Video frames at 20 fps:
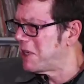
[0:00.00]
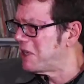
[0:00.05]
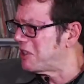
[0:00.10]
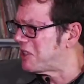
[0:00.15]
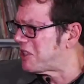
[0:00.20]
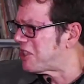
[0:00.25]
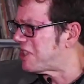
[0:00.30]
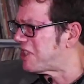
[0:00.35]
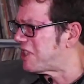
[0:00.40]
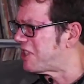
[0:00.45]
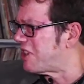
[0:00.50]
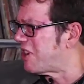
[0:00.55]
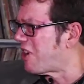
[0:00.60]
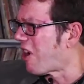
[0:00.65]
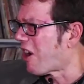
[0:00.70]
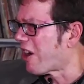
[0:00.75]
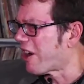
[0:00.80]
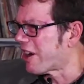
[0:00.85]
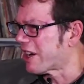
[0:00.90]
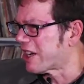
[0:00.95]
his
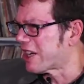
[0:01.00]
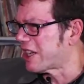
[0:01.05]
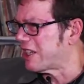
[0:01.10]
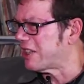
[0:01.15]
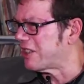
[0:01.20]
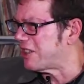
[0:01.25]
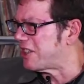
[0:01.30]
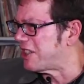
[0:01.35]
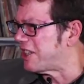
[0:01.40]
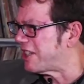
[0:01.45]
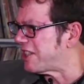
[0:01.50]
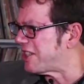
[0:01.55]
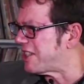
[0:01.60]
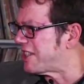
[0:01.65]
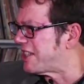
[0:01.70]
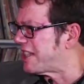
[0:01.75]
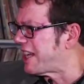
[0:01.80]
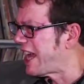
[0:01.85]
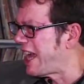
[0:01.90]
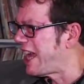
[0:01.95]
snark, his
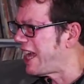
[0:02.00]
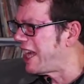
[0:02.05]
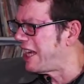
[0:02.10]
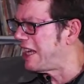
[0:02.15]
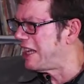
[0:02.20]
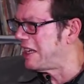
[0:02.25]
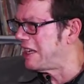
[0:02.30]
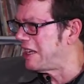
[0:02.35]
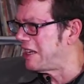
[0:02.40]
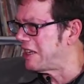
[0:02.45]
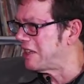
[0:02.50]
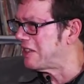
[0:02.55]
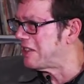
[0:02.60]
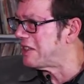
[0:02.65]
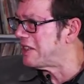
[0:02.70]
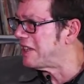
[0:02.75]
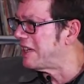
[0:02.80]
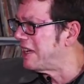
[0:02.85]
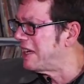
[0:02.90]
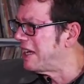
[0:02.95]
disdain,
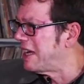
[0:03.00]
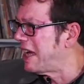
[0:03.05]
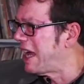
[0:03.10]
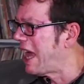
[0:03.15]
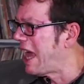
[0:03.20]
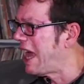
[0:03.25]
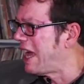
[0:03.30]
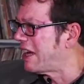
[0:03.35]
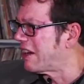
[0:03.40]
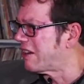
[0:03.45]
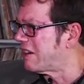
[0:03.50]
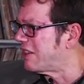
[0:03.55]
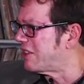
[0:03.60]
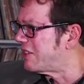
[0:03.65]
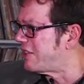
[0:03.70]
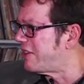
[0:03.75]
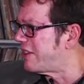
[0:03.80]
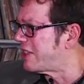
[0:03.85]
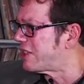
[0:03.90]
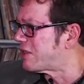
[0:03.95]
his anger,
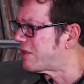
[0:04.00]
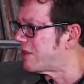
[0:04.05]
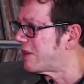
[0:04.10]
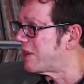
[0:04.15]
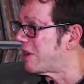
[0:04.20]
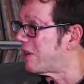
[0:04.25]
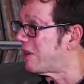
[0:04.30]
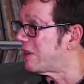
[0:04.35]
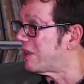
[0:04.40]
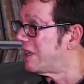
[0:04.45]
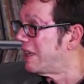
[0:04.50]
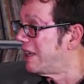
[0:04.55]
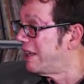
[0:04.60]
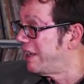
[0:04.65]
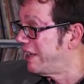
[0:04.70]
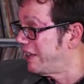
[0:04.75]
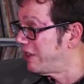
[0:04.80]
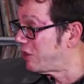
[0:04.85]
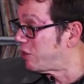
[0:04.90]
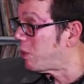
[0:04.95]
his vitriol
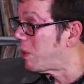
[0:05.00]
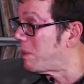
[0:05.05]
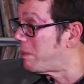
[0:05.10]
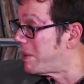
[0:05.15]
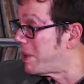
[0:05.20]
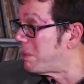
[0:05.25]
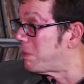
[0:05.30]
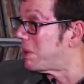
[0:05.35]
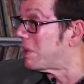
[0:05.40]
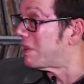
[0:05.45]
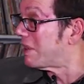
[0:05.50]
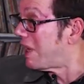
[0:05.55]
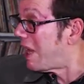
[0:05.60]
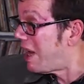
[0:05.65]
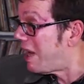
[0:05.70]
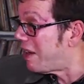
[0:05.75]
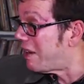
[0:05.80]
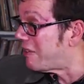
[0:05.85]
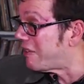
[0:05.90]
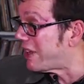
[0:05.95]
is what people
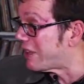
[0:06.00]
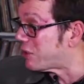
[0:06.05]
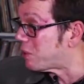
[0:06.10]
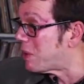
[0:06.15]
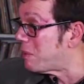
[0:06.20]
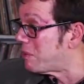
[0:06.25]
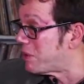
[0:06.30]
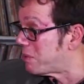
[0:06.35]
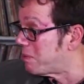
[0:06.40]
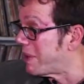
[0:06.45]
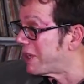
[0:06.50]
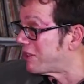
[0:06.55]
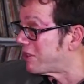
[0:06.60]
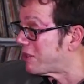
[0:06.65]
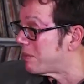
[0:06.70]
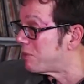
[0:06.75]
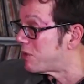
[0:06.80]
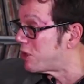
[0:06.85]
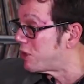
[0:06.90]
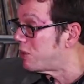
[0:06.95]
love. That's what
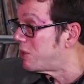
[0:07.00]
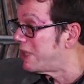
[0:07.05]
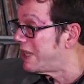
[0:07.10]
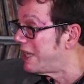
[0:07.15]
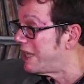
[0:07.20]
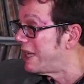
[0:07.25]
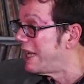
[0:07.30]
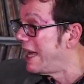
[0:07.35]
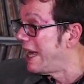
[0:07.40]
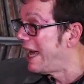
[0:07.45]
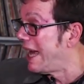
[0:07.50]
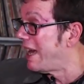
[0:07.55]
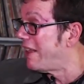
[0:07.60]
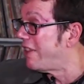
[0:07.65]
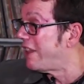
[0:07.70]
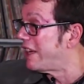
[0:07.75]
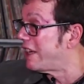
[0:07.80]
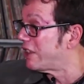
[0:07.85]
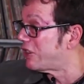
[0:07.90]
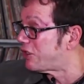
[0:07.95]
makes them tune in. Yeah.
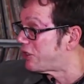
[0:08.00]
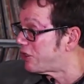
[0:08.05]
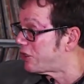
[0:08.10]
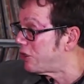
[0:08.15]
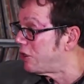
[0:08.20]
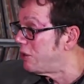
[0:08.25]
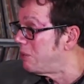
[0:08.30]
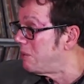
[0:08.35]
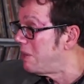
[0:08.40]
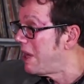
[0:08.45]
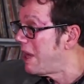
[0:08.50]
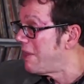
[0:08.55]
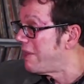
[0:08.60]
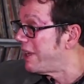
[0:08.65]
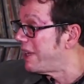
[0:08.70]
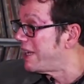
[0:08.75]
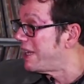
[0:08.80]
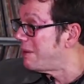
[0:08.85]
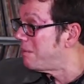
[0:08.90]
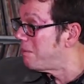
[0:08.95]
And they assume
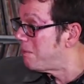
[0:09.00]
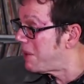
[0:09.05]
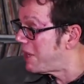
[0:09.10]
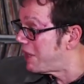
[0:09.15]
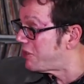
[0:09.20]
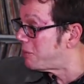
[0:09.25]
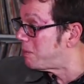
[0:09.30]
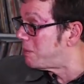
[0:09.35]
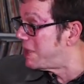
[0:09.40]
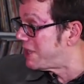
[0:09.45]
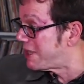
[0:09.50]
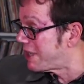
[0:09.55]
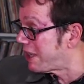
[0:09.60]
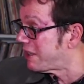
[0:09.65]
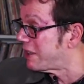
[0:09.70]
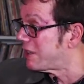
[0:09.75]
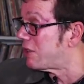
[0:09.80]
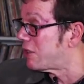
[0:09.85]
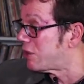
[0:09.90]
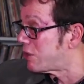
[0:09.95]
that he must be
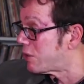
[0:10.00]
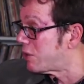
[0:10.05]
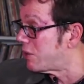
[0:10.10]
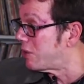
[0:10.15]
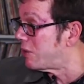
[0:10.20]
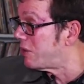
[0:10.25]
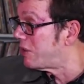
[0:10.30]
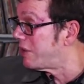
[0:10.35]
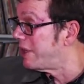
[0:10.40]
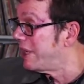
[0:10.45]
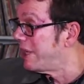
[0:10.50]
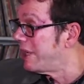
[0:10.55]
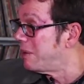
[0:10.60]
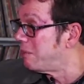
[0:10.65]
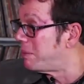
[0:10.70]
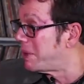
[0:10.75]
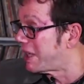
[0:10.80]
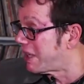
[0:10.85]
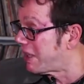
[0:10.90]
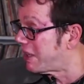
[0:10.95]
telling the truth
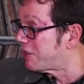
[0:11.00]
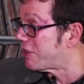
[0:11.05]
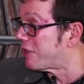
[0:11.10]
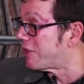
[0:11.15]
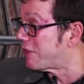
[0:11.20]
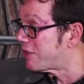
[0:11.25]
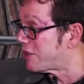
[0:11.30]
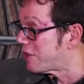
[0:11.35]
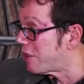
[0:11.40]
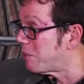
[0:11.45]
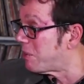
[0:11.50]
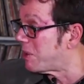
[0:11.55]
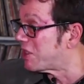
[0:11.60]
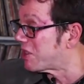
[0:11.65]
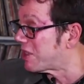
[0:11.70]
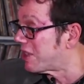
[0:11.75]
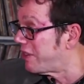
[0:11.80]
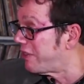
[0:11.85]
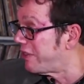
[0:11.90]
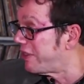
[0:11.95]
because there's so
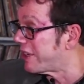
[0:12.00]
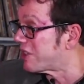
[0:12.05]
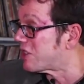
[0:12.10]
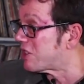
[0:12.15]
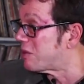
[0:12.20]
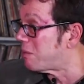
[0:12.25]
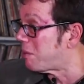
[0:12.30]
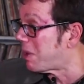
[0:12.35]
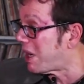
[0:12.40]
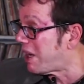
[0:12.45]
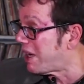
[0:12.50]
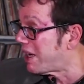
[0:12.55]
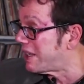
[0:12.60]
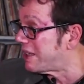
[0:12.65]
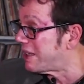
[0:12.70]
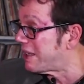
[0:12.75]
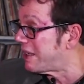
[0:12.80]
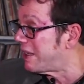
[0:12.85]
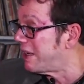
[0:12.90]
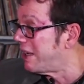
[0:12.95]
much conviction
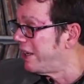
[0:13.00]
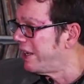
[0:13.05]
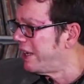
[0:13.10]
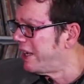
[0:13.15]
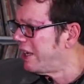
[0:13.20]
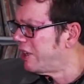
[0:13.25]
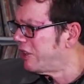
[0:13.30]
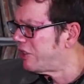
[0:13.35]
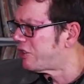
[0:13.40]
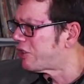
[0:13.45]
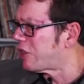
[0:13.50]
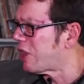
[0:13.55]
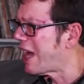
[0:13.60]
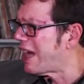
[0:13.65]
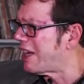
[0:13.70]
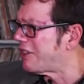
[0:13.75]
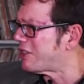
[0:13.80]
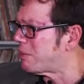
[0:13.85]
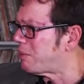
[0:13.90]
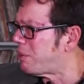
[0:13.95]
behind it. So
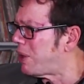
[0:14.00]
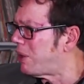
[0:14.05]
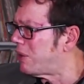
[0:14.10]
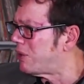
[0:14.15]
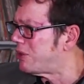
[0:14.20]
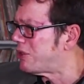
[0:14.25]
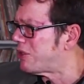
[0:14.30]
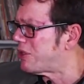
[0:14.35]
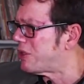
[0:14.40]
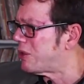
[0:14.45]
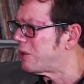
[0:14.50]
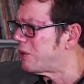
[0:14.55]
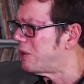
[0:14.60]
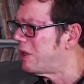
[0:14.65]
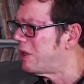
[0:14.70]
as opposed